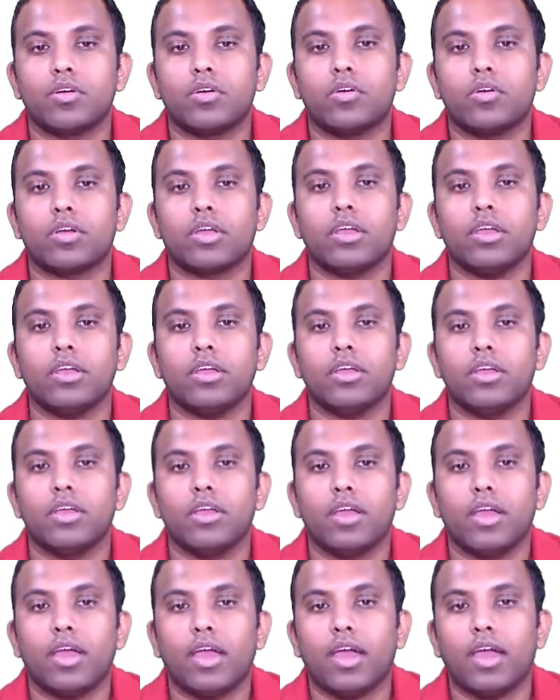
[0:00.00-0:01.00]
Okay.
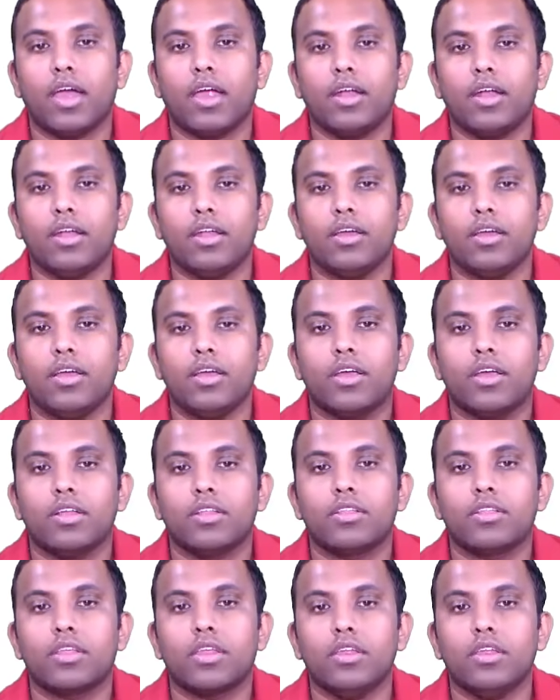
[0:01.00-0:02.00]
And
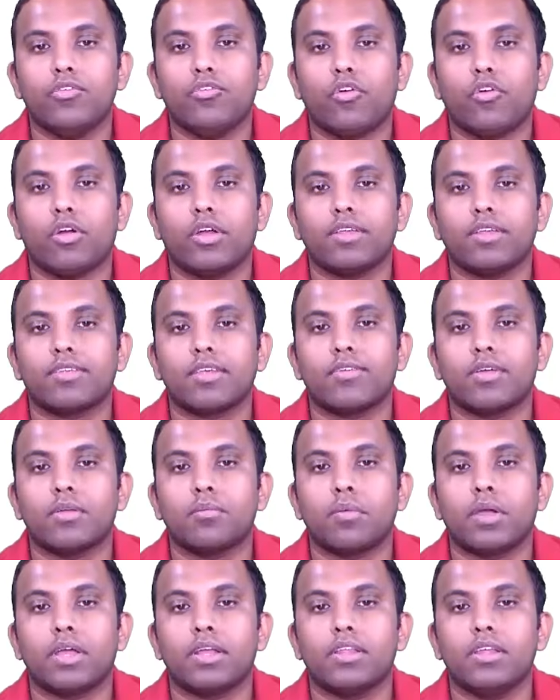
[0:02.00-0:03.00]

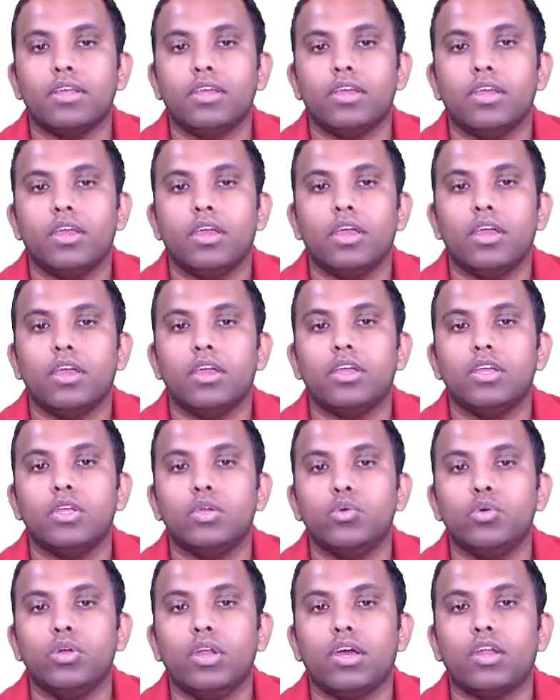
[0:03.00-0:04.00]
347 by the
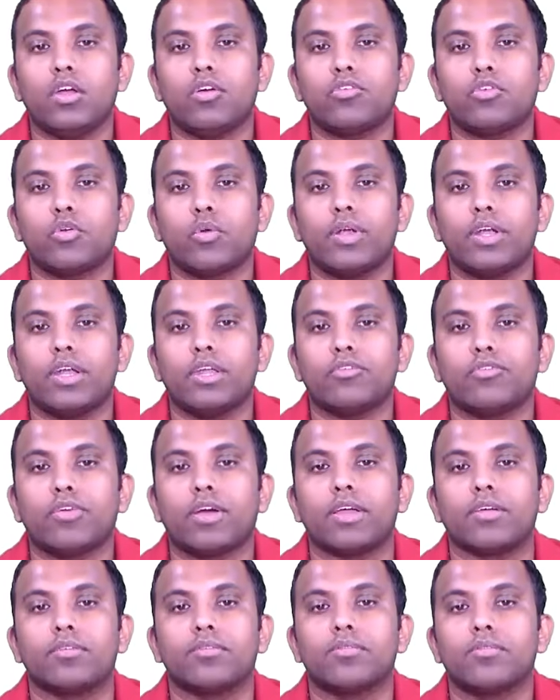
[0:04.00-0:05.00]
Euler of
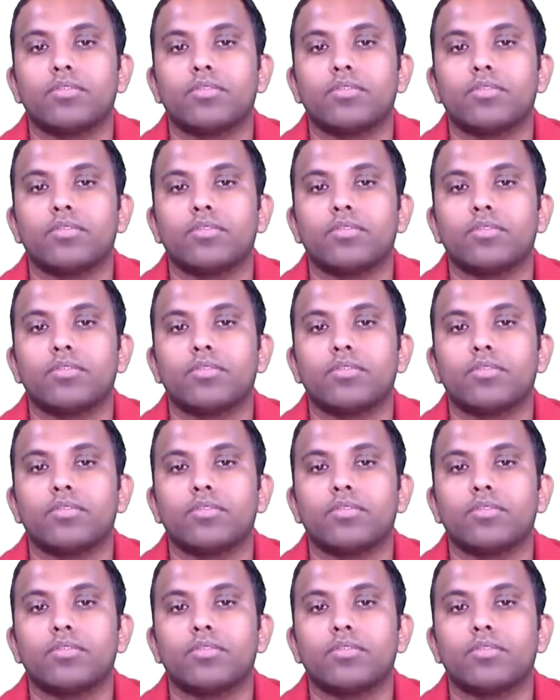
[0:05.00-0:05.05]
25.